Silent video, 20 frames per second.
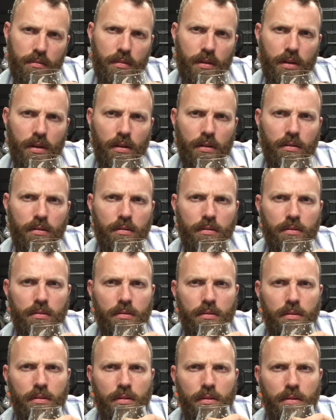you know,
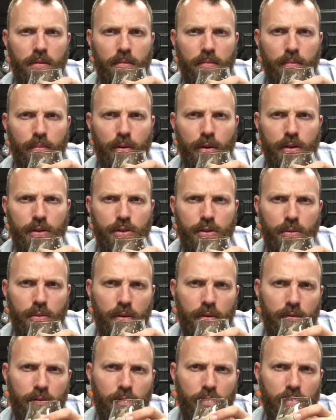brings you
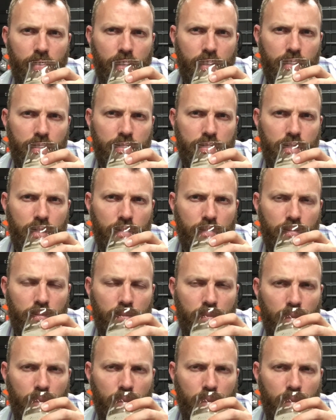in for another sip.